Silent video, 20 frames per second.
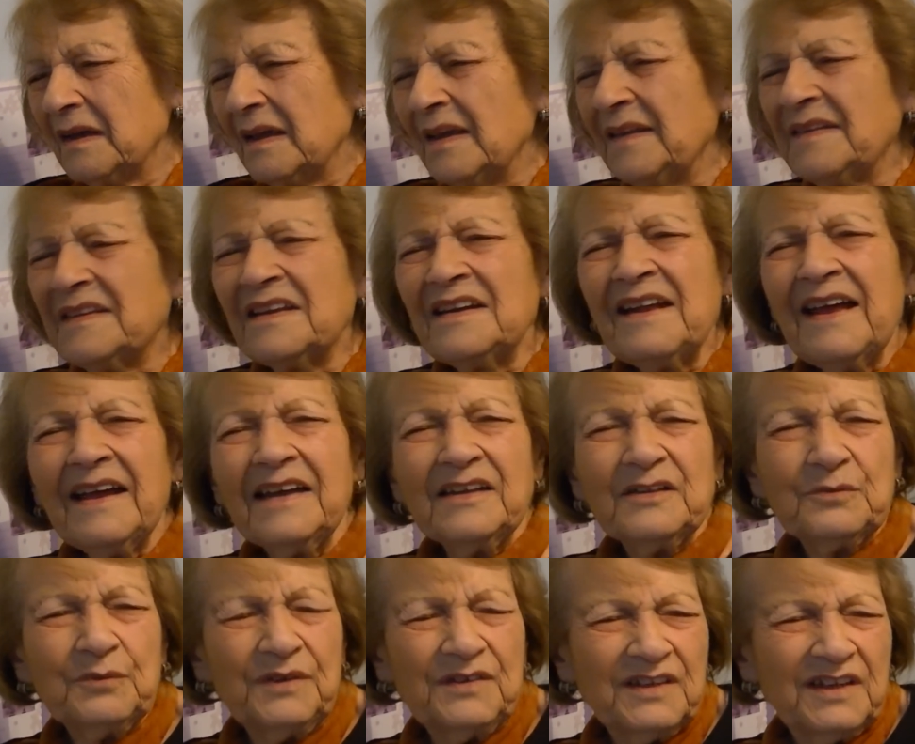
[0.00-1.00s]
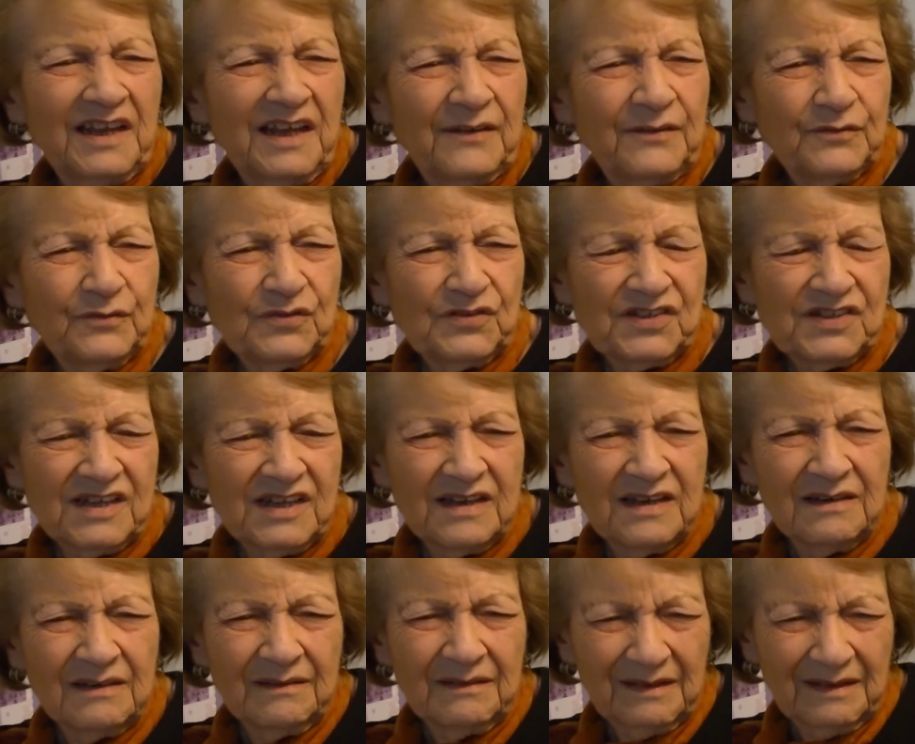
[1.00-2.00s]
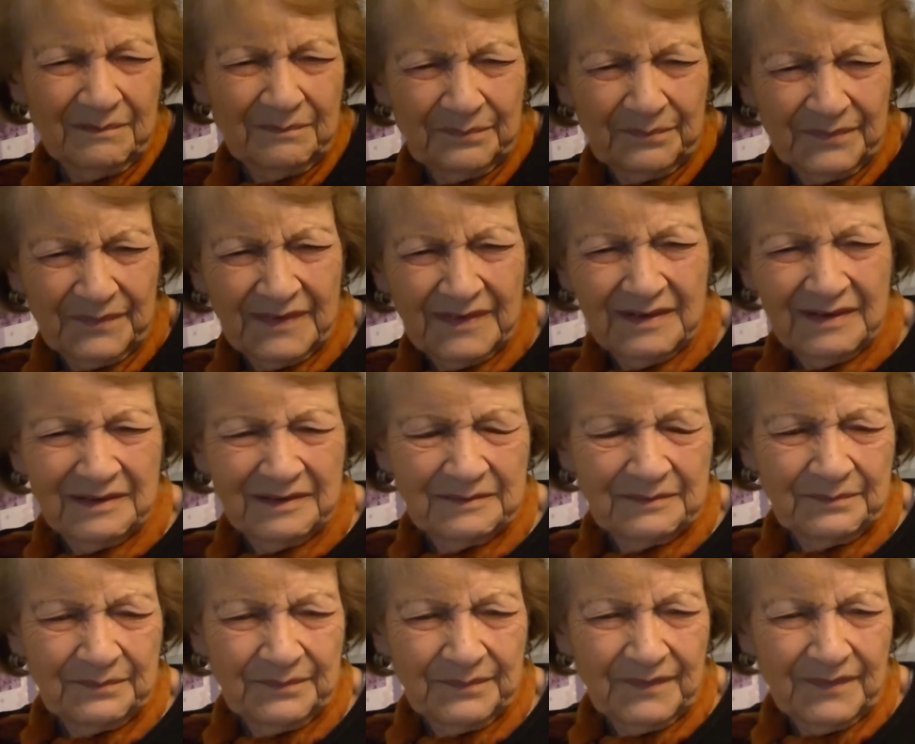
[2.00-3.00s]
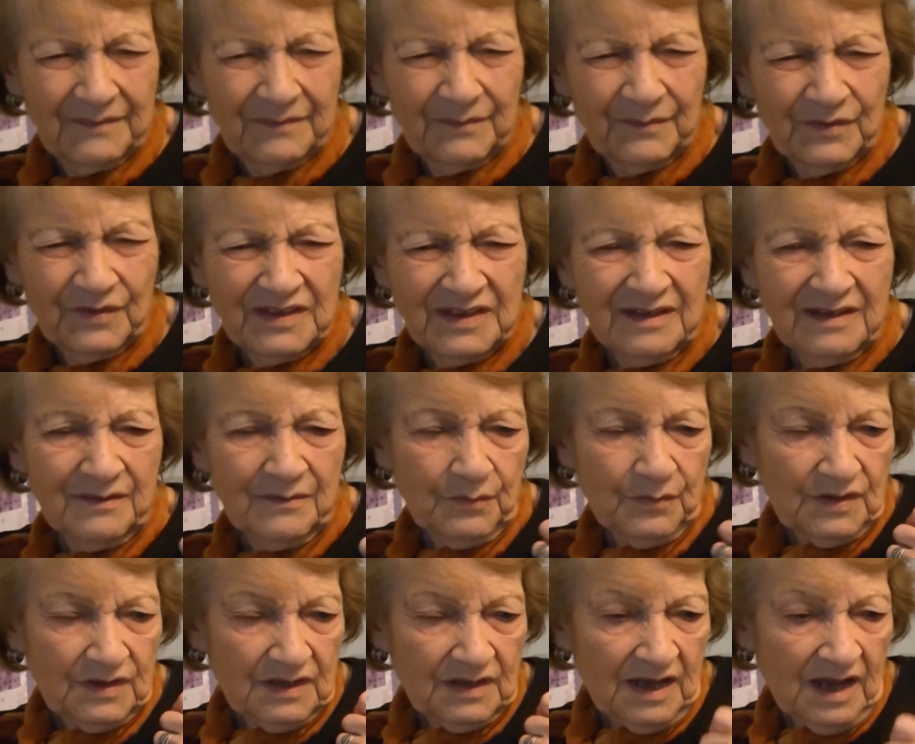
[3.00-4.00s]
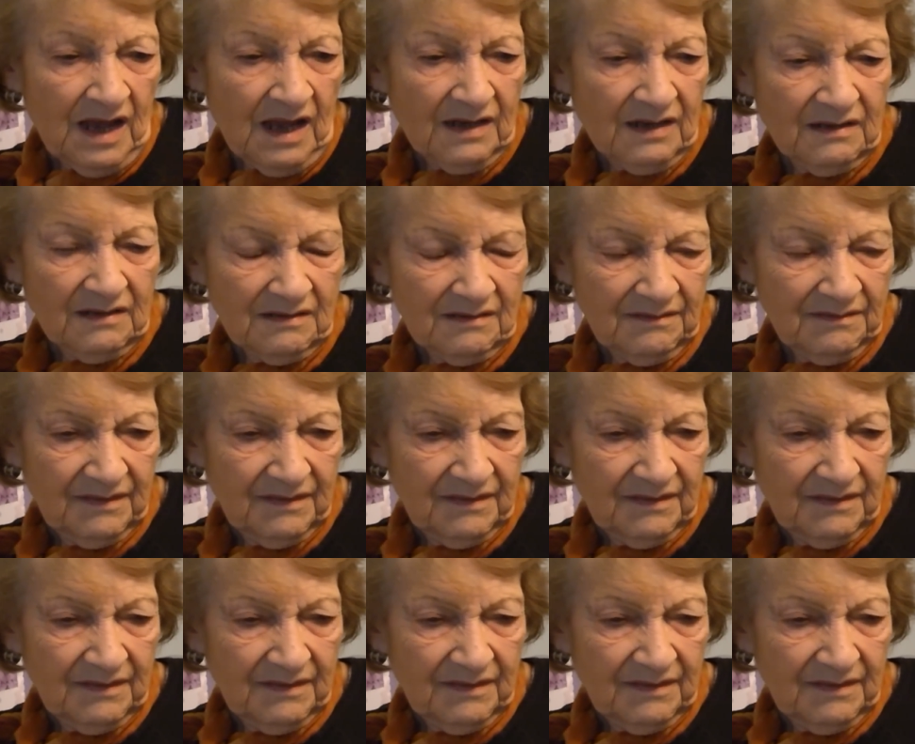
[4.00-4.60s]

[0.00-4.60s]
the night when they have to stay with the gun.